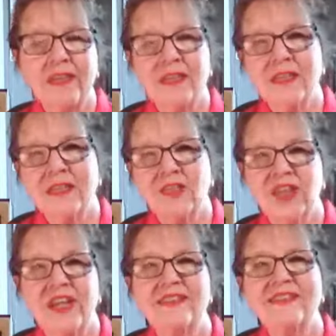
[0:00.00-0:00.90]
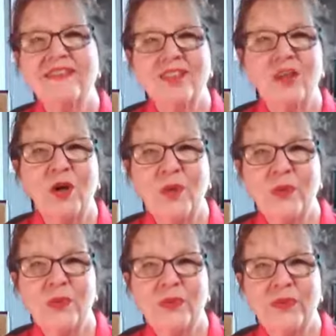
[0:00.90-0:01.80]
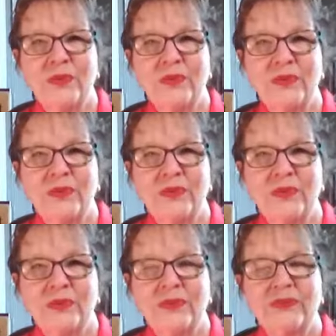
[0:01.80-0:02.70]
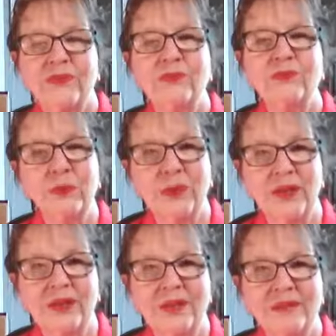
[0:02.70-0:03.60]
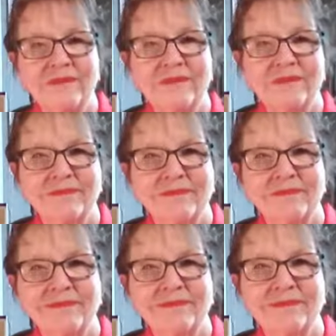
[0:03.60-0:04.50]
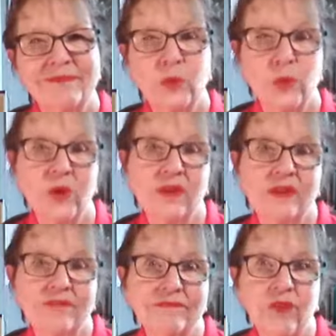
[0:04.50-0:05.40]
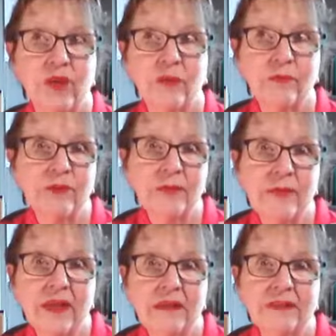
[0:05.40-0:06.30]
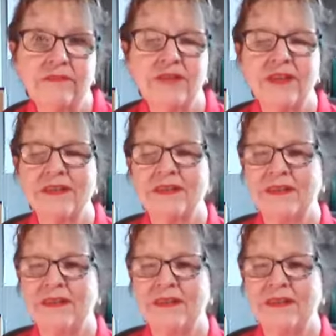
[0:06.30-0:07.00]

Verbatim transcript: the, the chance to go to Florida to work, to hopefully make a living,